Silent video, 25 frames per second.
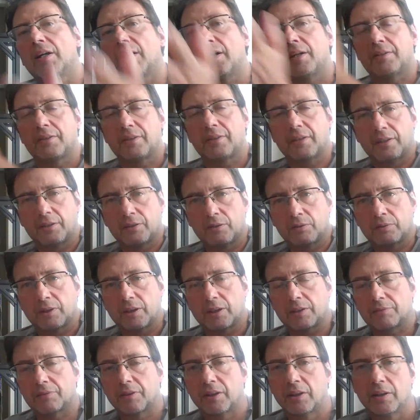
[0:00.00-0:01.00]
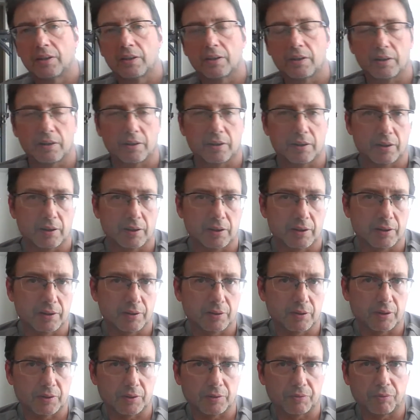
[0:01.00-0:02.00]
And then you have
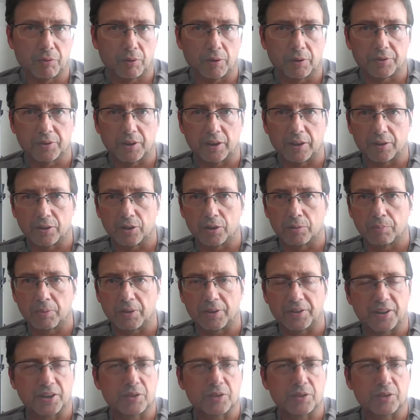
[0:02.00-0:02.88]
the volatility spill.